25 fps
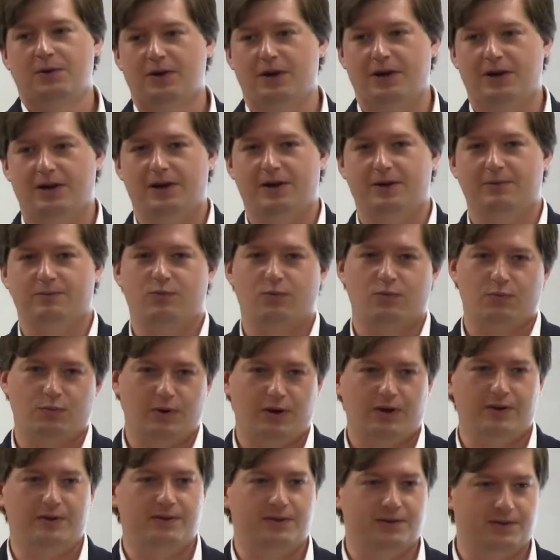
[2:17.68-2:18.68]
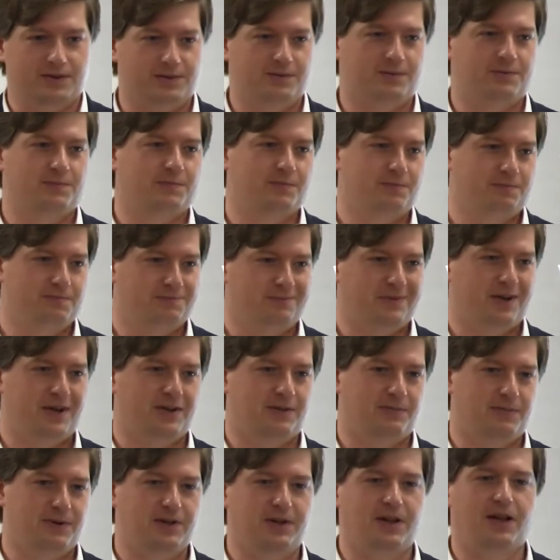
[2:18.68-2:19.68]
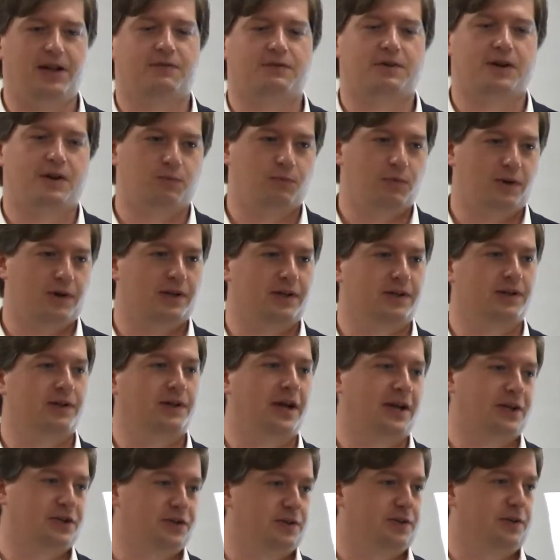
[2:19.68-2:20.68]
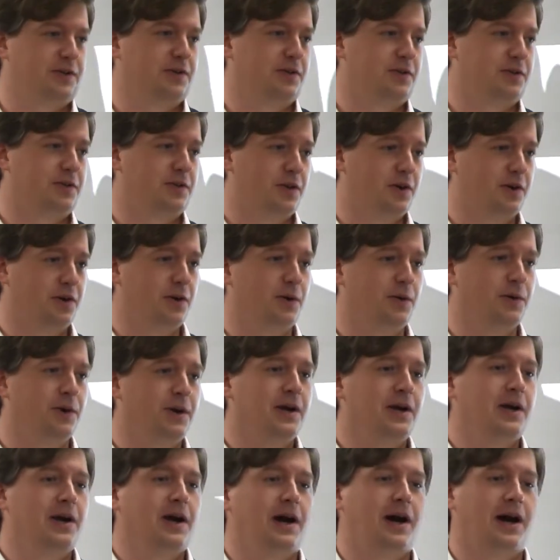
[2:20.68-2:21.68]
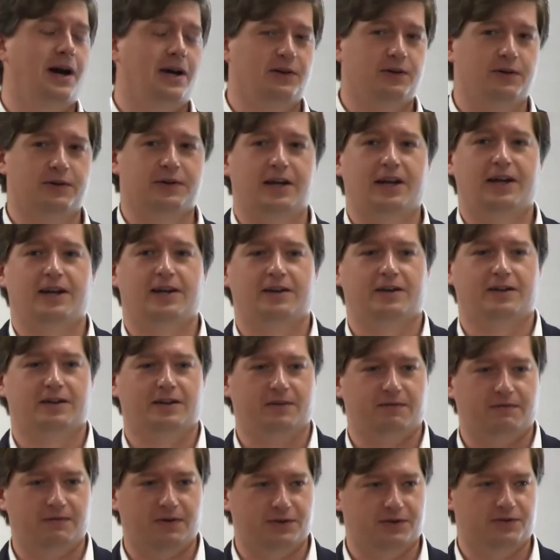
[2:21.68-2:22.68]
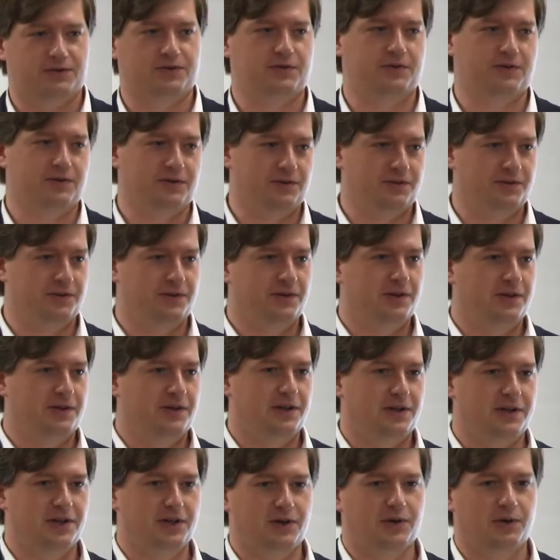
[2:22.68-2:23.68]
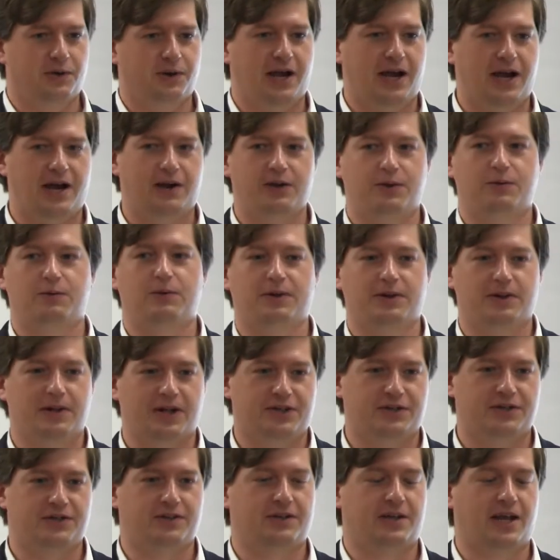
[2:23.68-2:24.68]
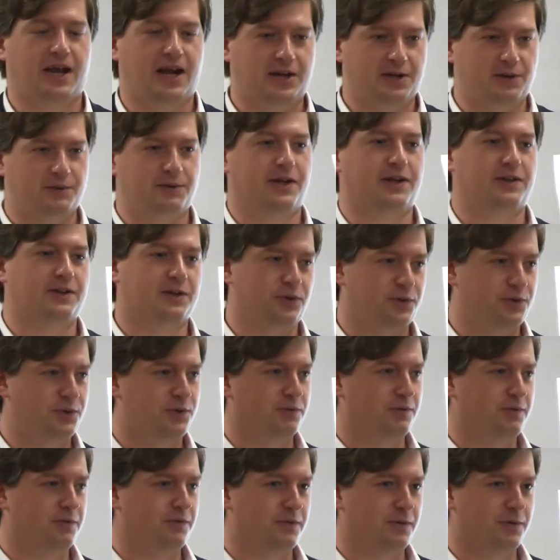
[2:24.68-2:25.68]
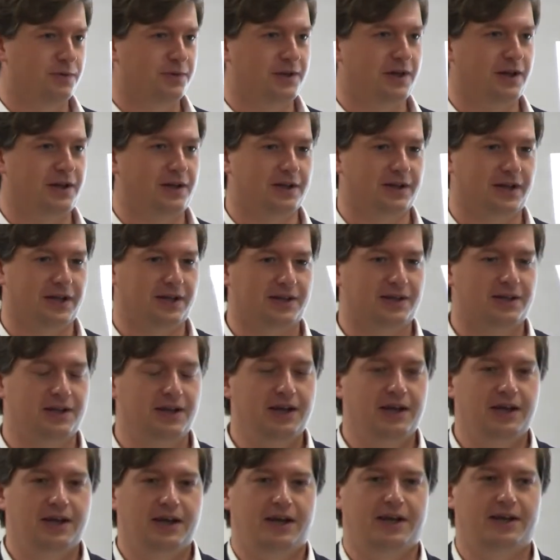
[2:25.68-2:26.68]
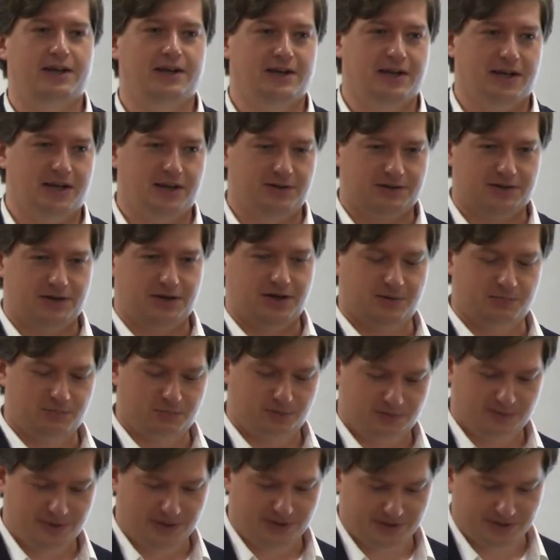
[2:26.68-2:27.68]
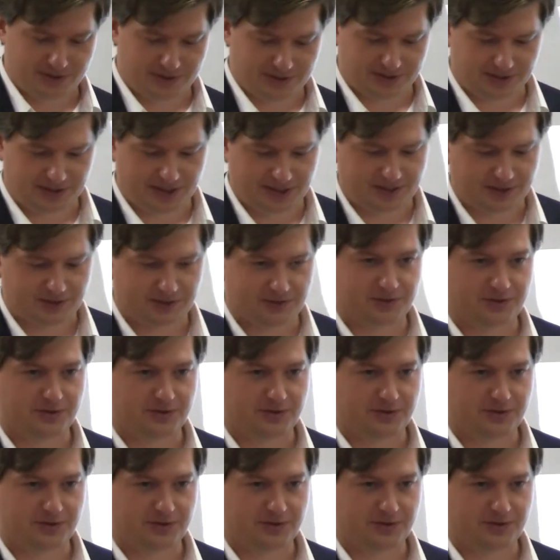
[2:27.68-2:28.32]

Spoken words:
I spend a lot of time running elections. So I look at it as a functional, how do you run elections? How do you elect those 204 delegates? And I'll talk more about that later.